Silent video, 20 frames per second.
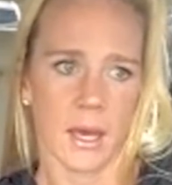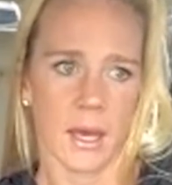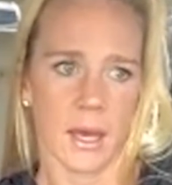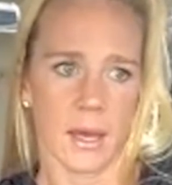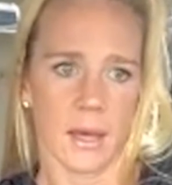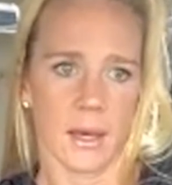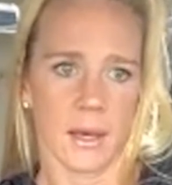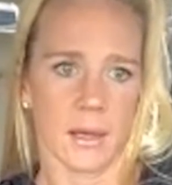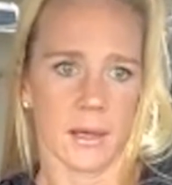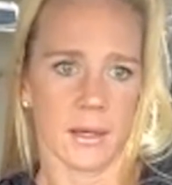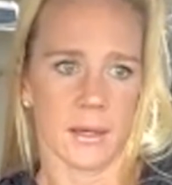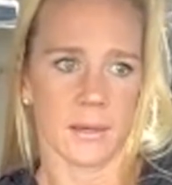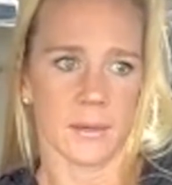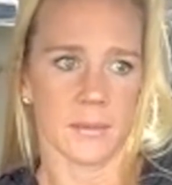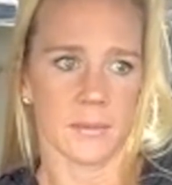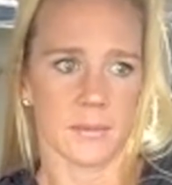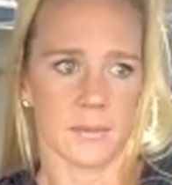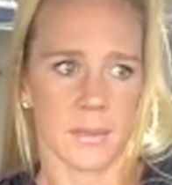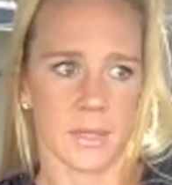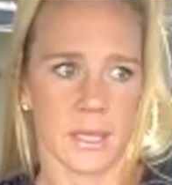
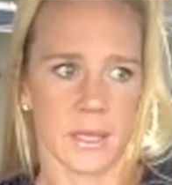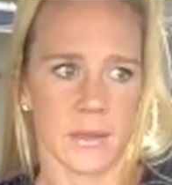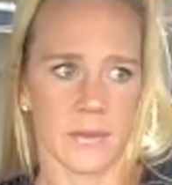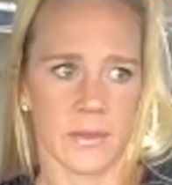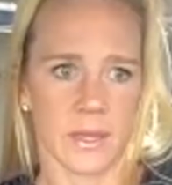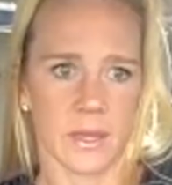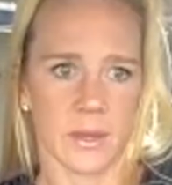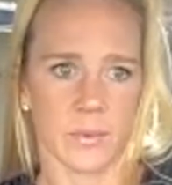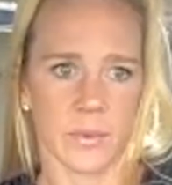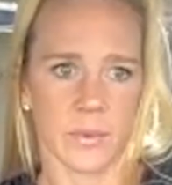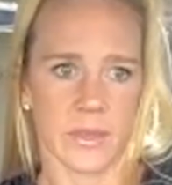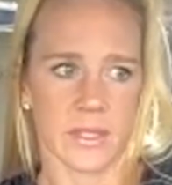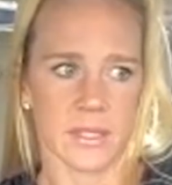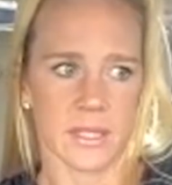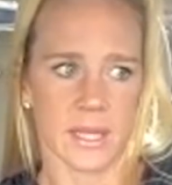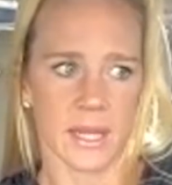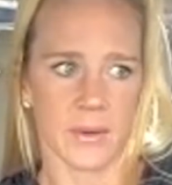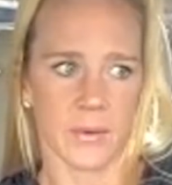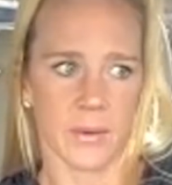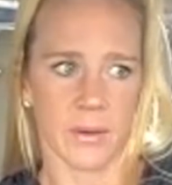Um, and then when the
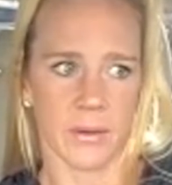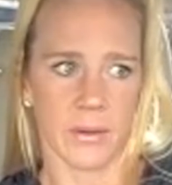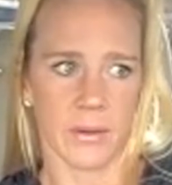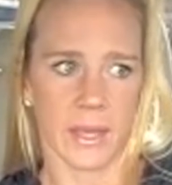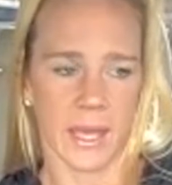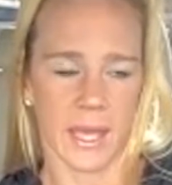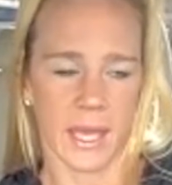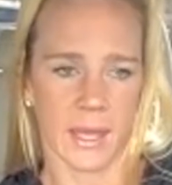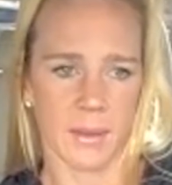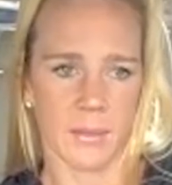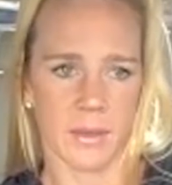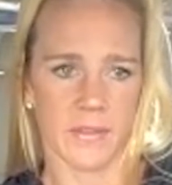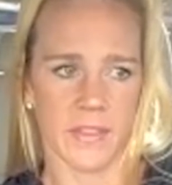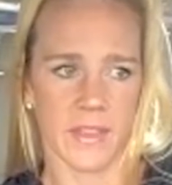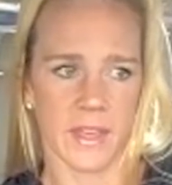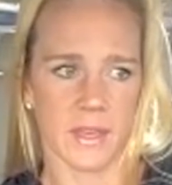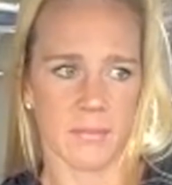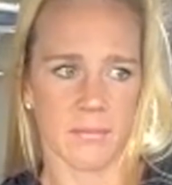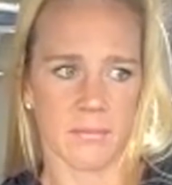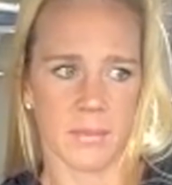second round came, I
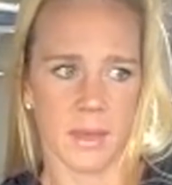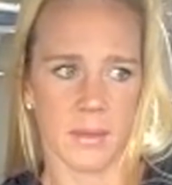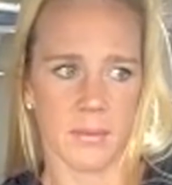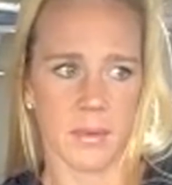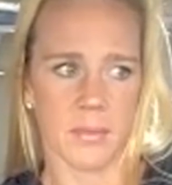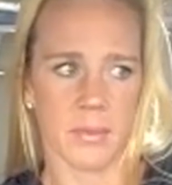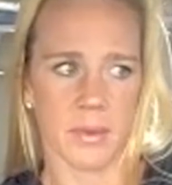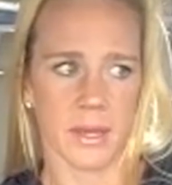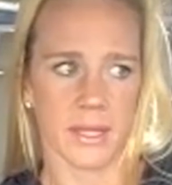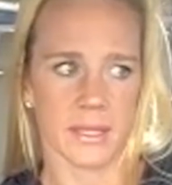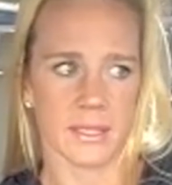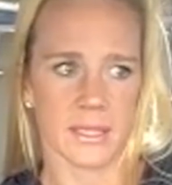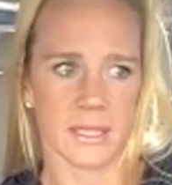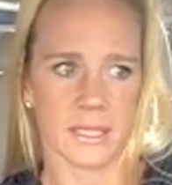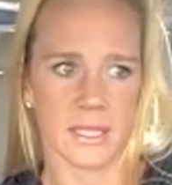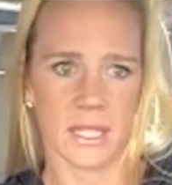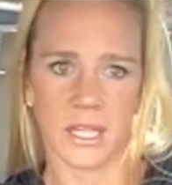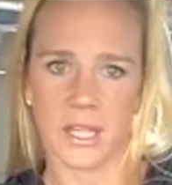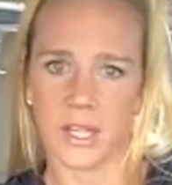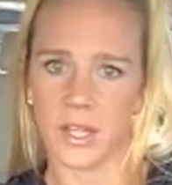think maybe because
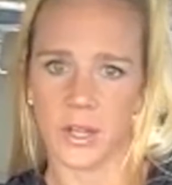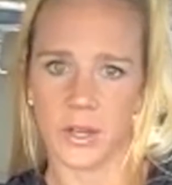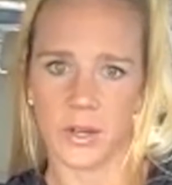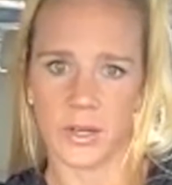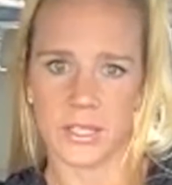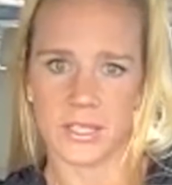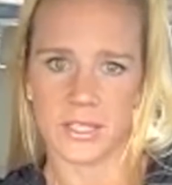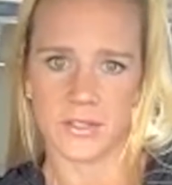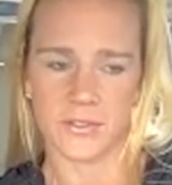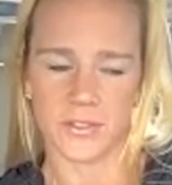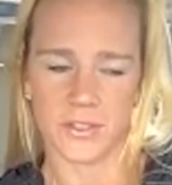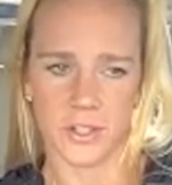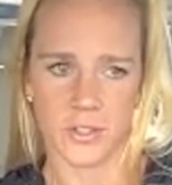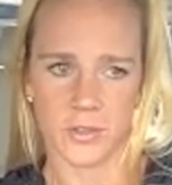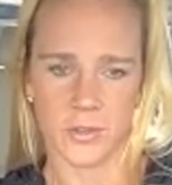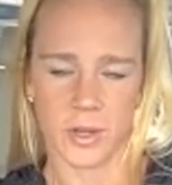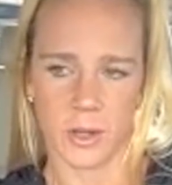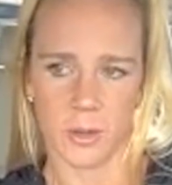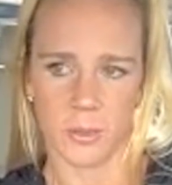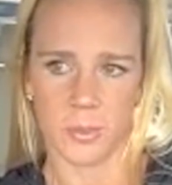it didn't go as the
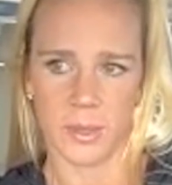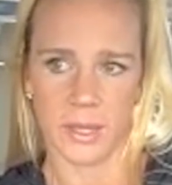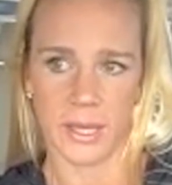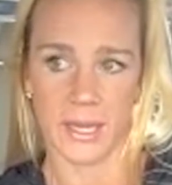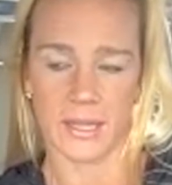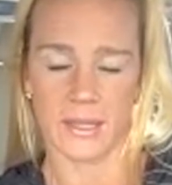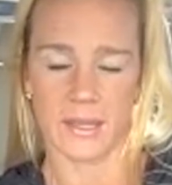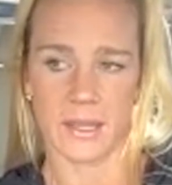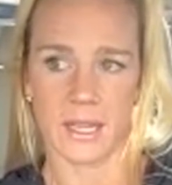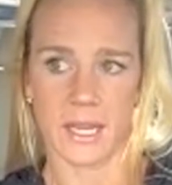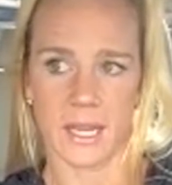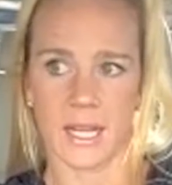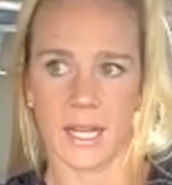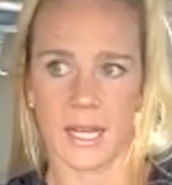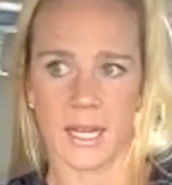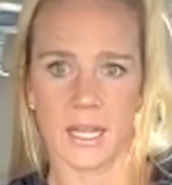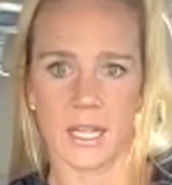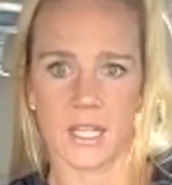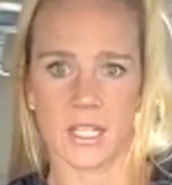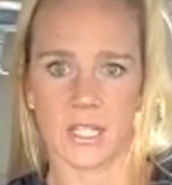first round planned, then it
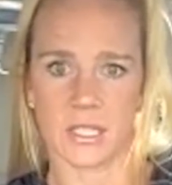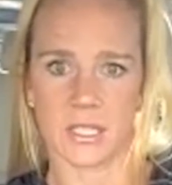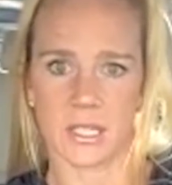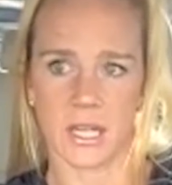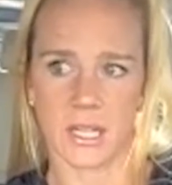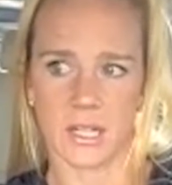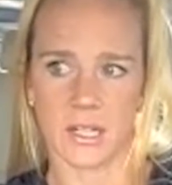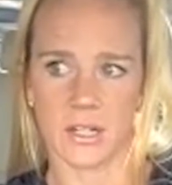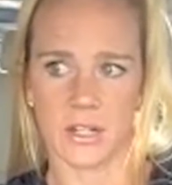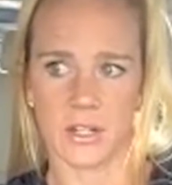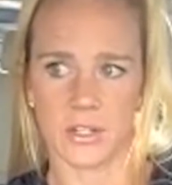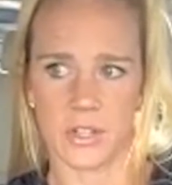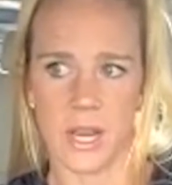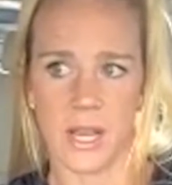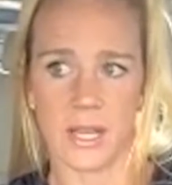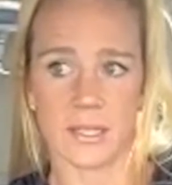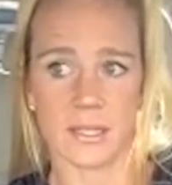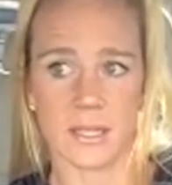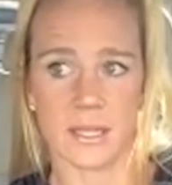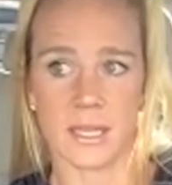kind of just caught her in her
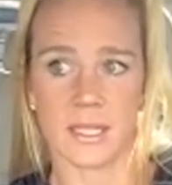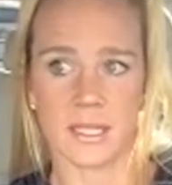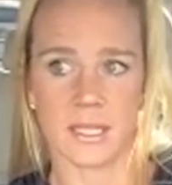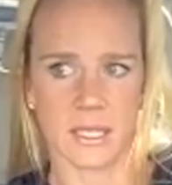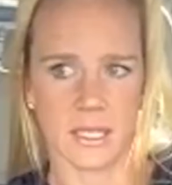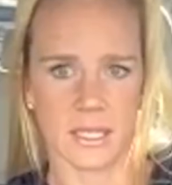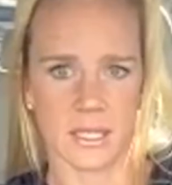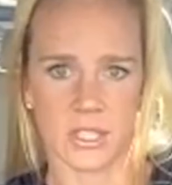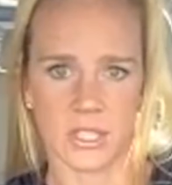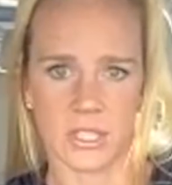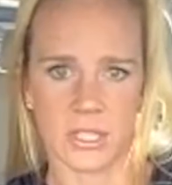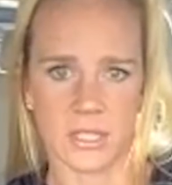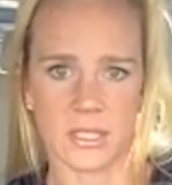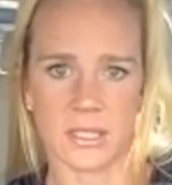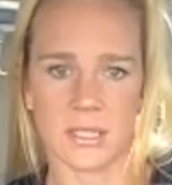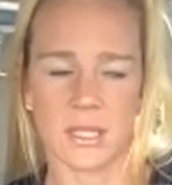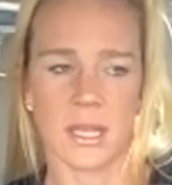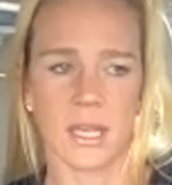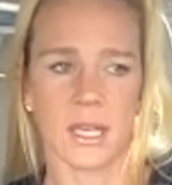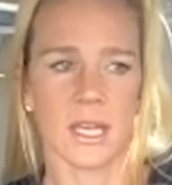tracks. And they did. She
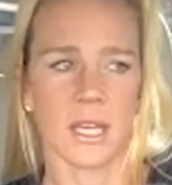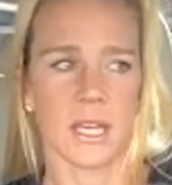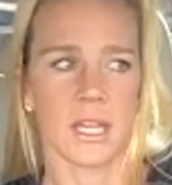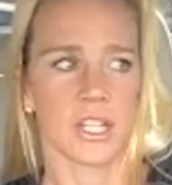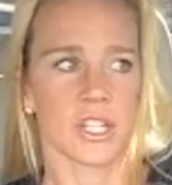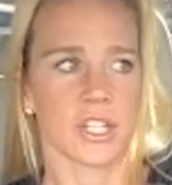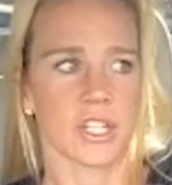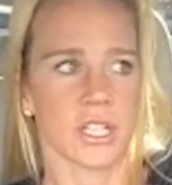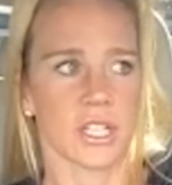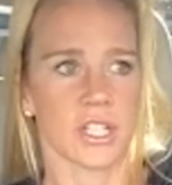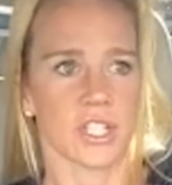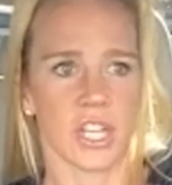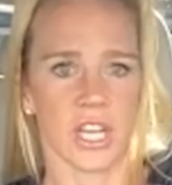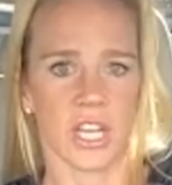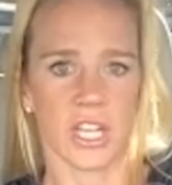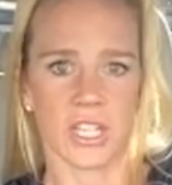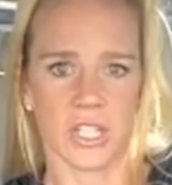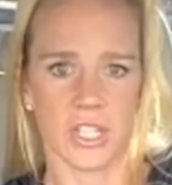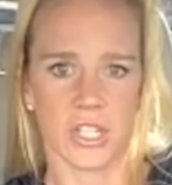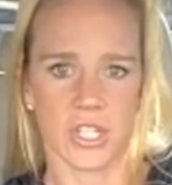just she didn't
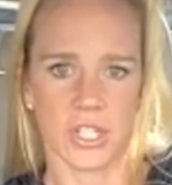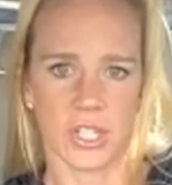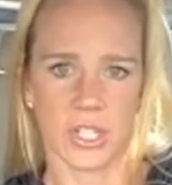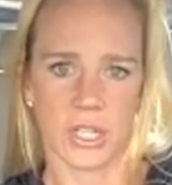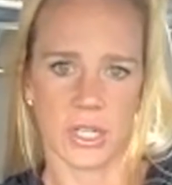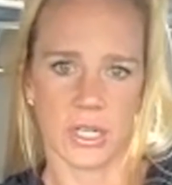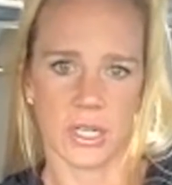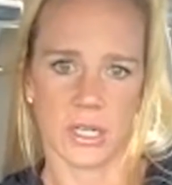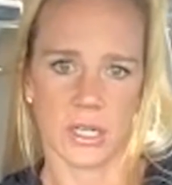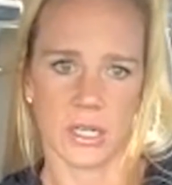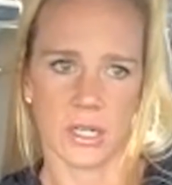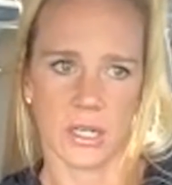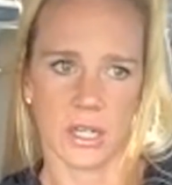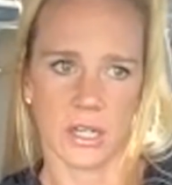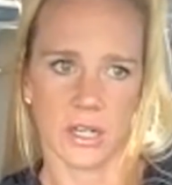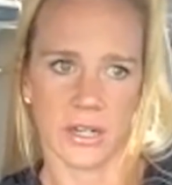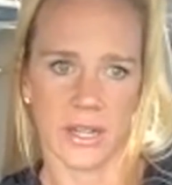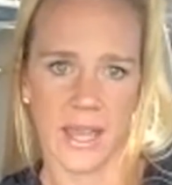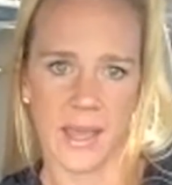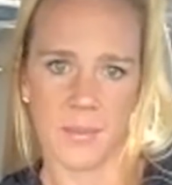change
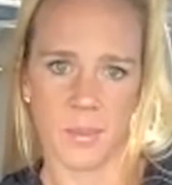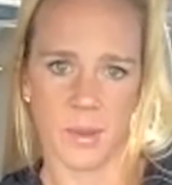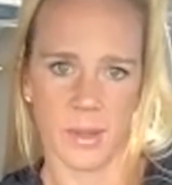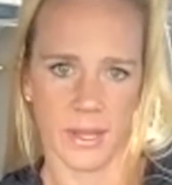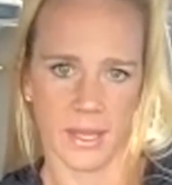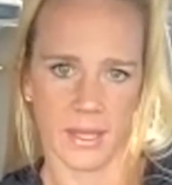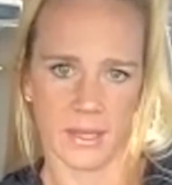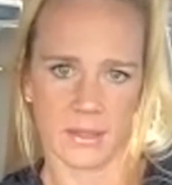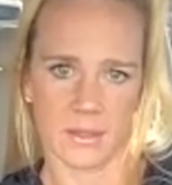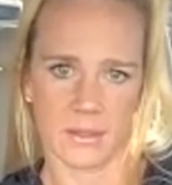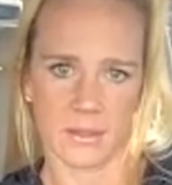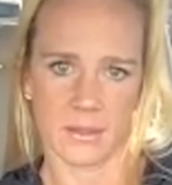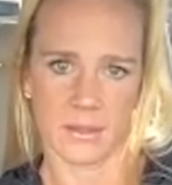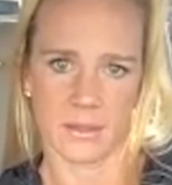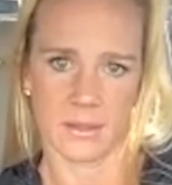her game plan.